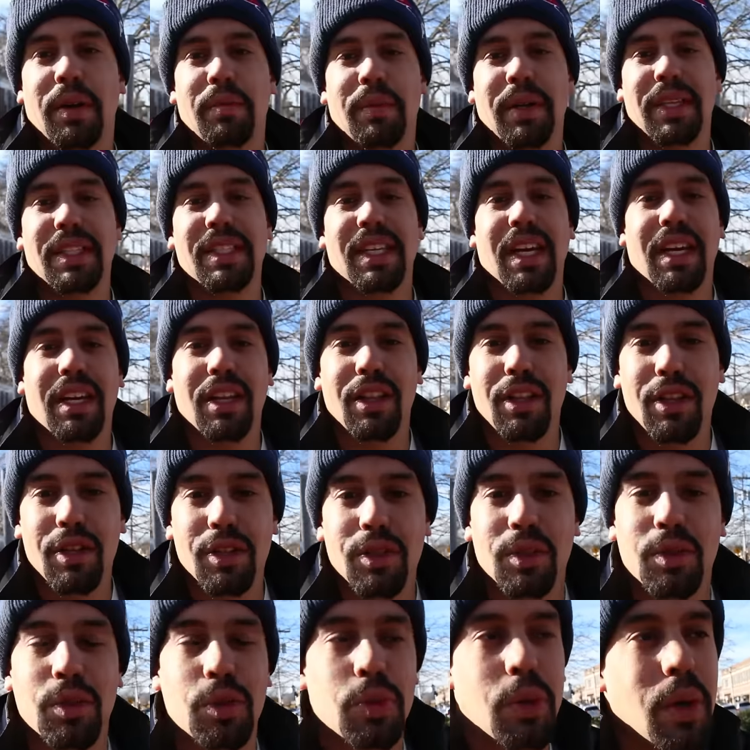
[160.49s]
I might talk a
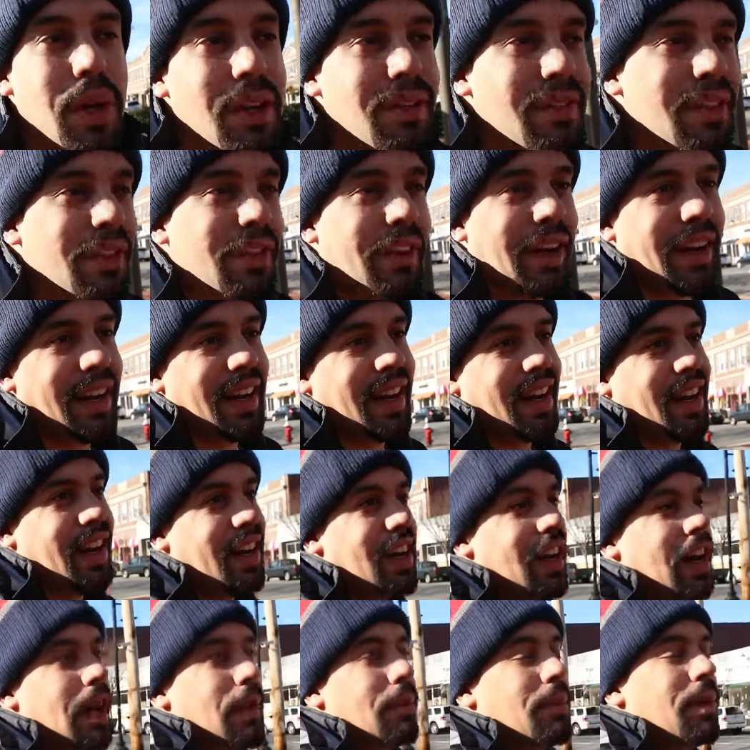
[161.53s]
little swervy right now,
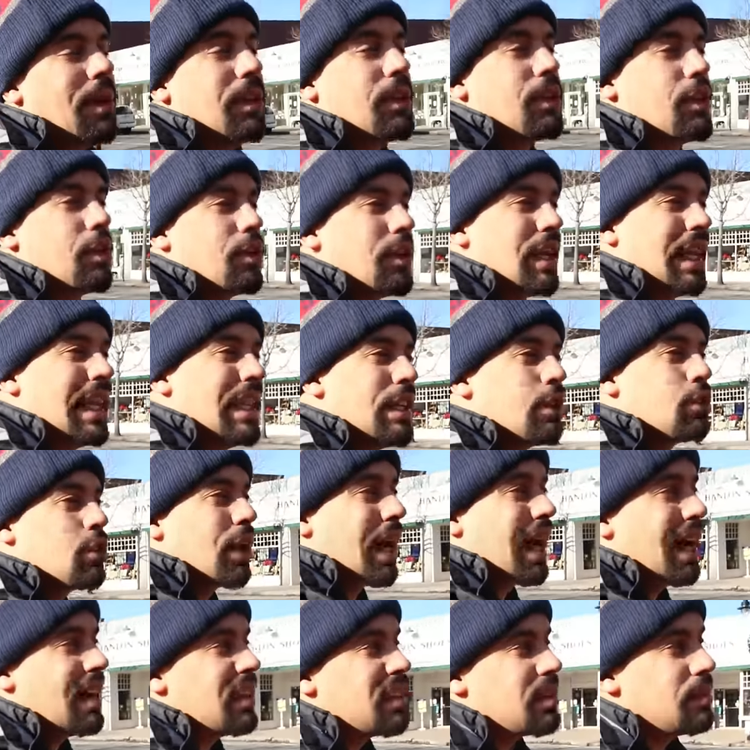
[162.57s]
but dude, it
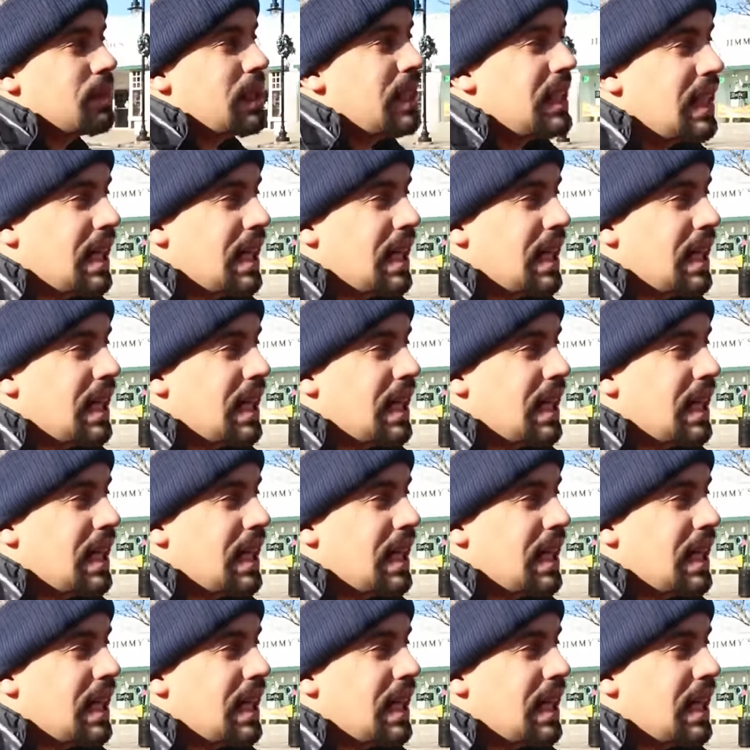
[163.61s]
drives me